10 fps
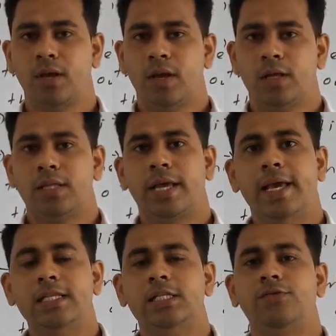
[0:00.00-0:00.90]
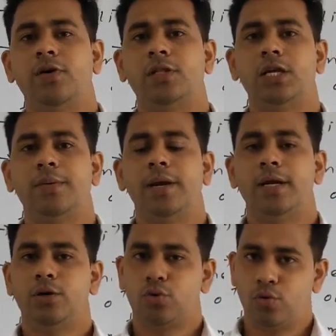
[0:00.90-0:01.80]
The gills is further divided into
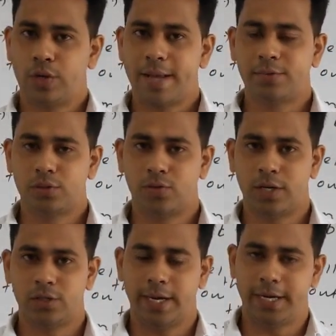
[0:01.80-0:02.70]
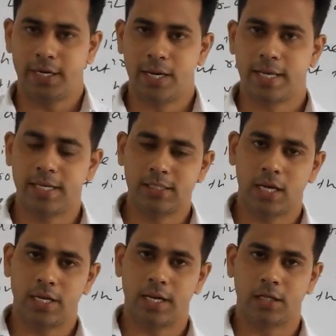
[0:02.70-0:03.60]
two types. One is your internal gills
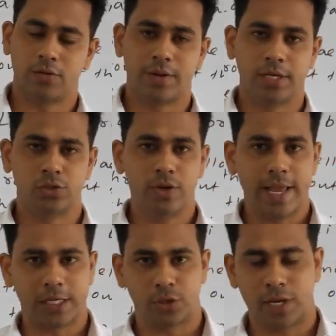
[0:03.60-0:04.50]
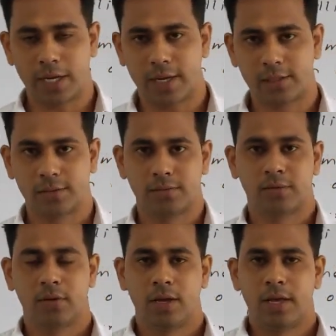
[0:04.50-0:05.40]
and other one is your external gills.
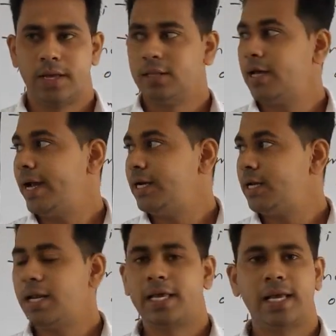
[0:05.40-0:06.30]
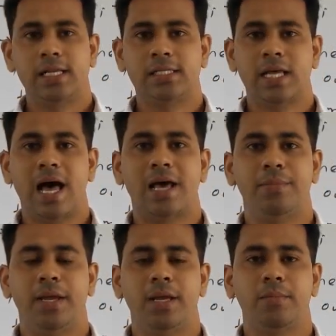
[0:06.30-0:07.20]
The internal gills are
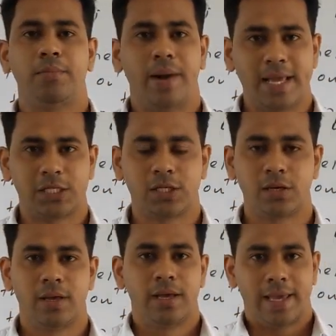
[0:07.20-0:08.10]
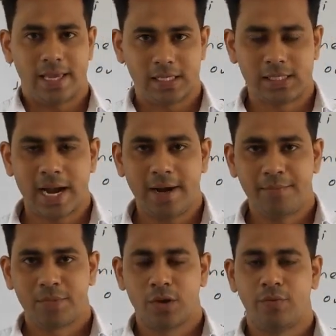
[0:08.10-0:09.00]
being placed inside,
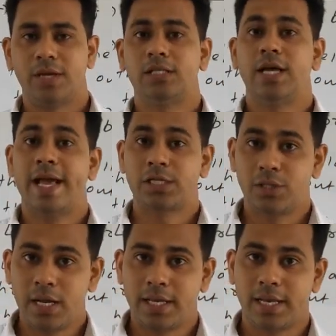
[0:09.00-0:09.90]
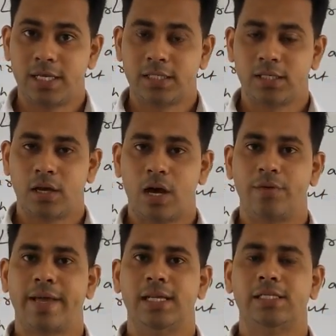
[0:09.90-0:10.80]
whereas the external gills, or we
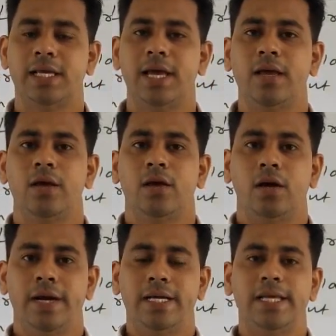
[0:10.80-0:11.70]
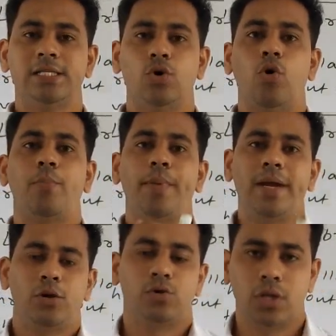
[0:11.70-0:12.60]
can say it is open
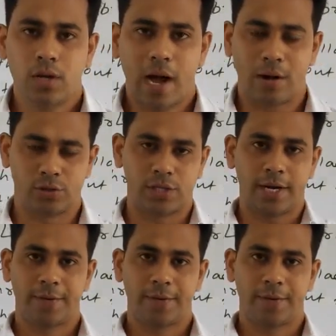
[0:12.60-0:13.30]
to the outside.